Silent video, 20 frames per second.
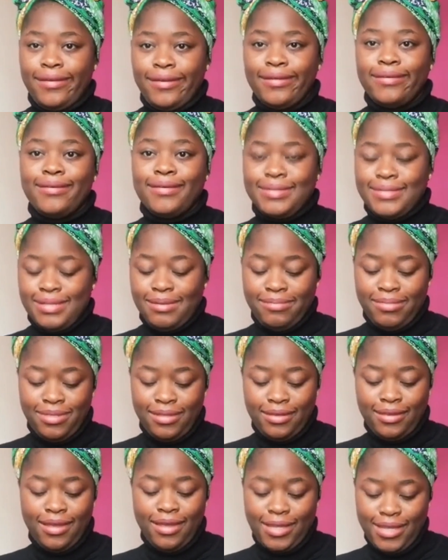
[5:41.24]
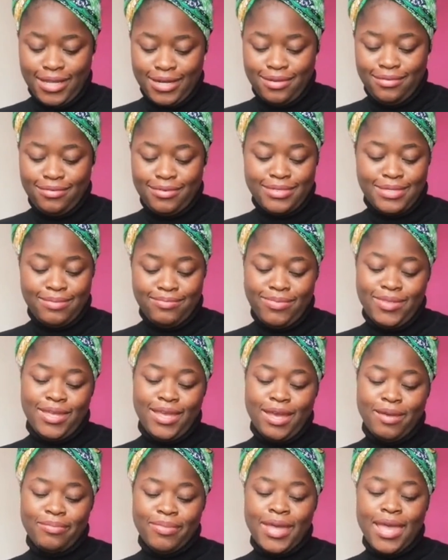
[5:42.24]
cook something
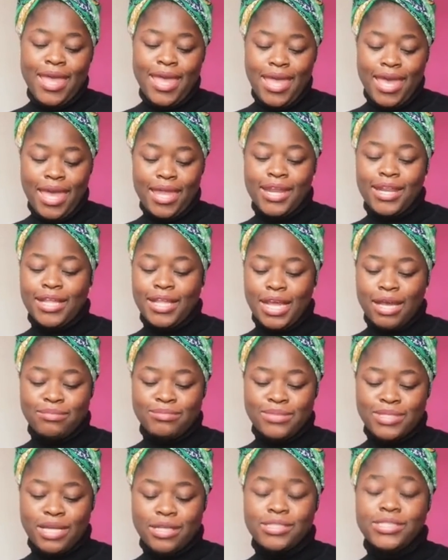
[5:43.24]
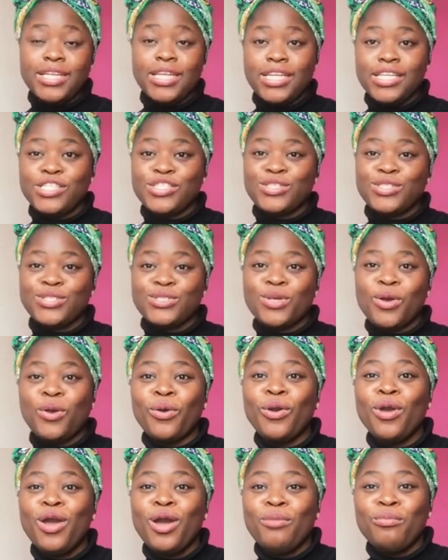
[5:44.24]
up and it comes out delicious.
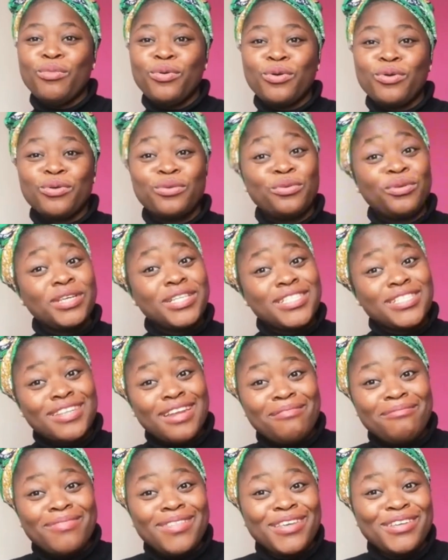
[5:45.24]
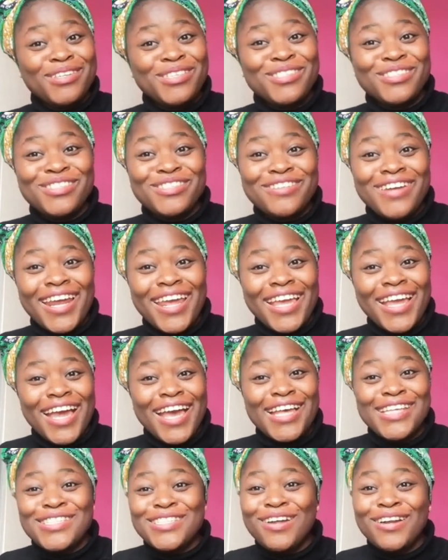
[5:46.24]
So mukhudu is something you should try,
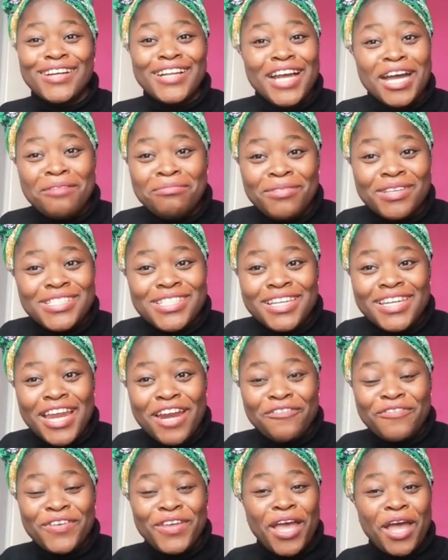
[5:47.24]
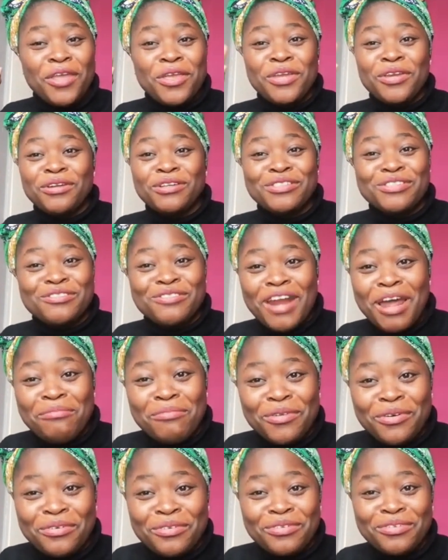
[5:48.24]
guys. Don't come to South Africa and you don't try
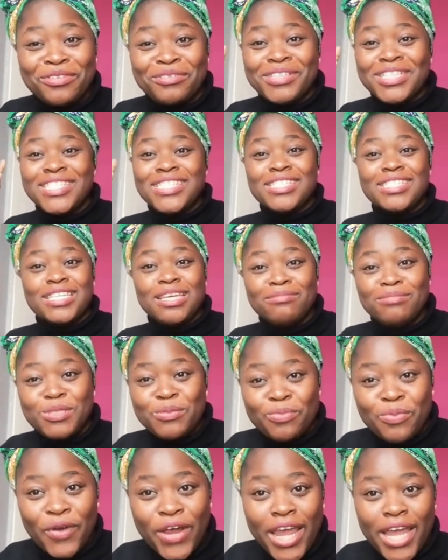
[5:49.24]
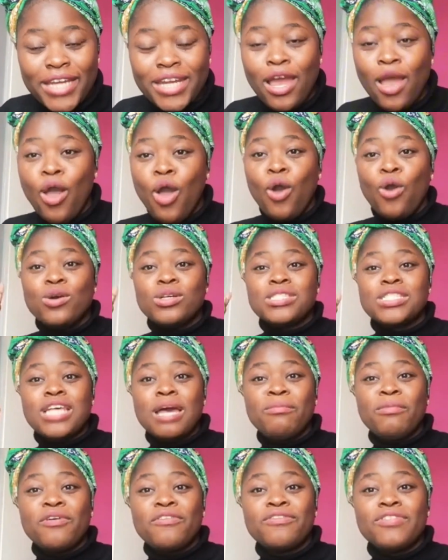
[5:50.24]
mukhudu with steamed bread, or
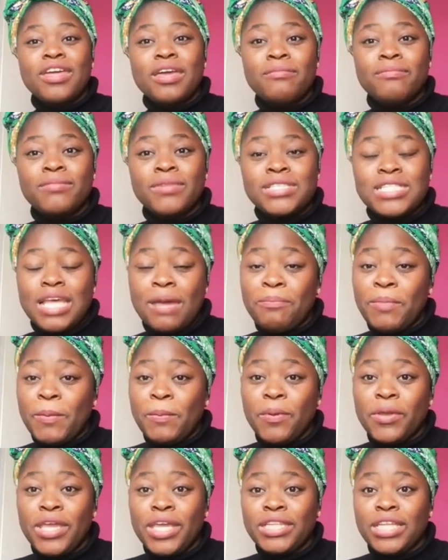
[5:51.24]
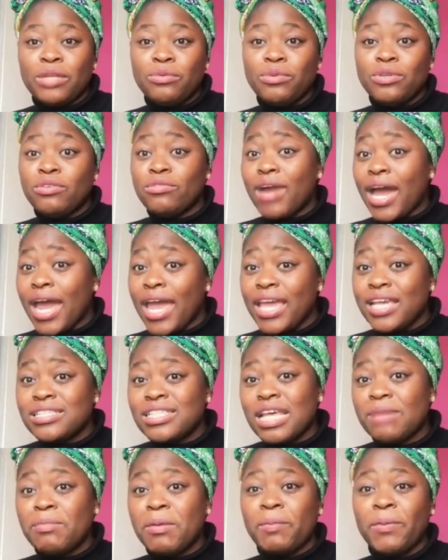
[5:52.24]
some people eat it with rice,
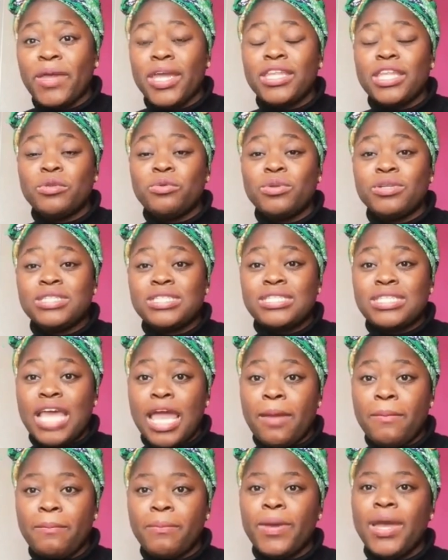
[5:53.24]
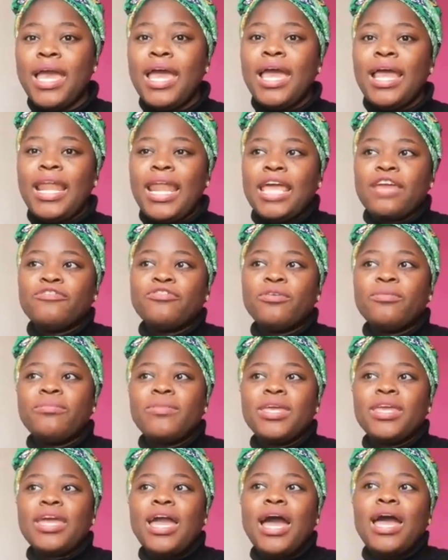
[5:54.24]
some people eat it with samp. Like for
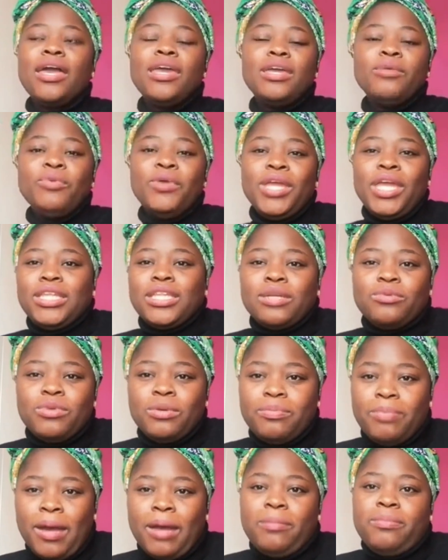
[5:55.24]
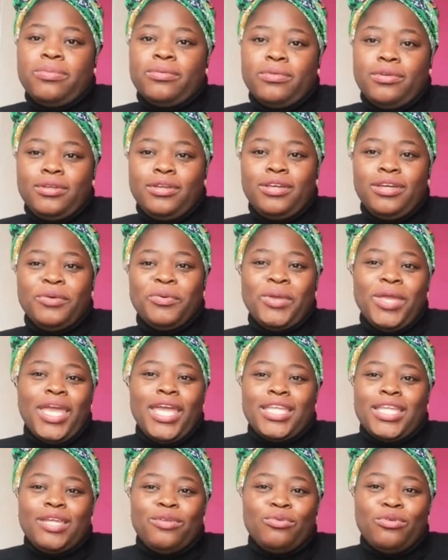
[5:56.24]
me, we eat it with pap. We
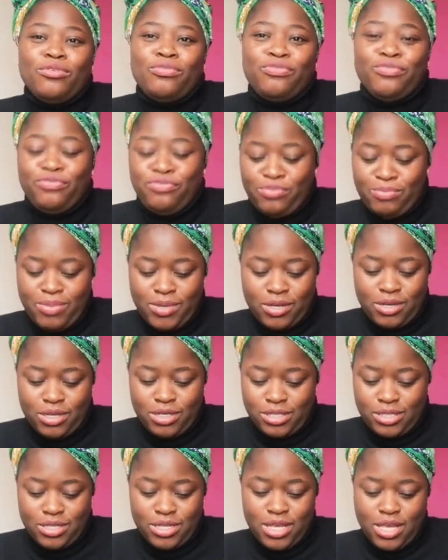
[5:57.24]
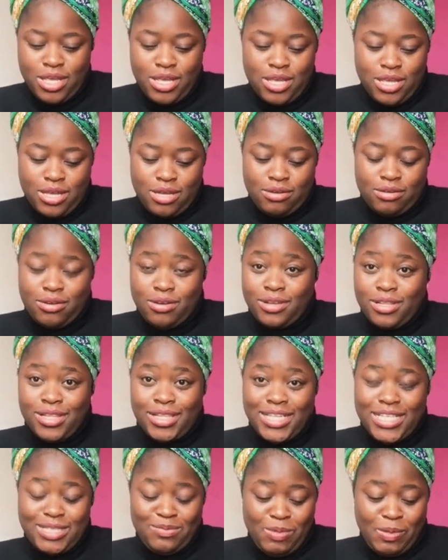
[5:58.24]
eat it with fufu, because
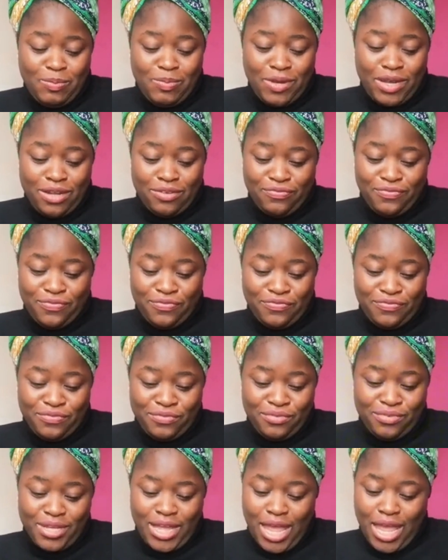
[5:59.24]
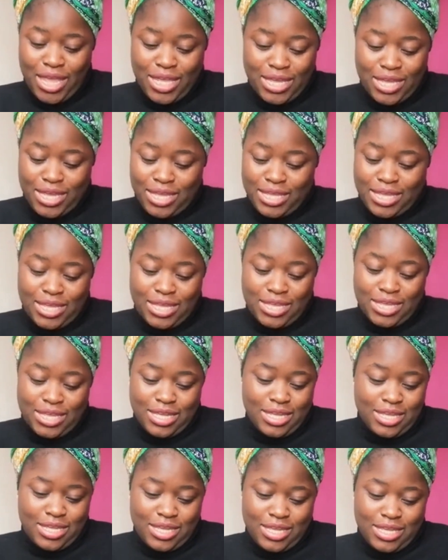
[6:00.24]
Congolese people and fufu,
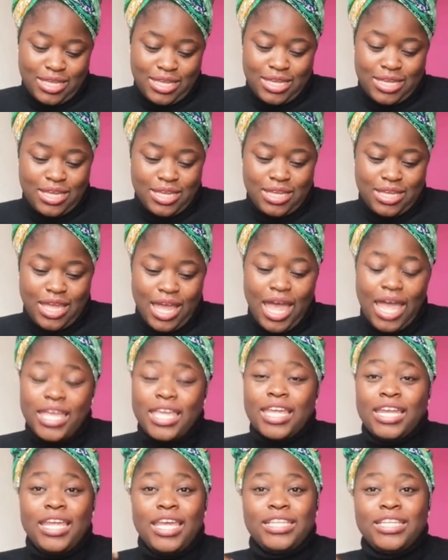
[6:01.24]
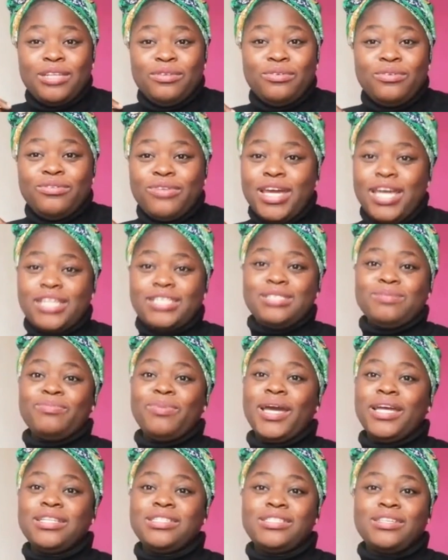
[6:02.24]
I can eat it with rice,
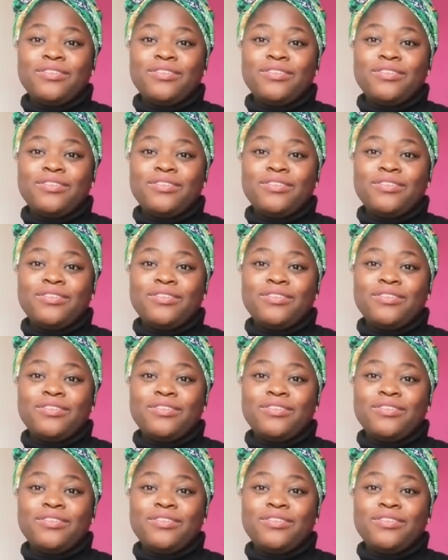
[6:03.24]
but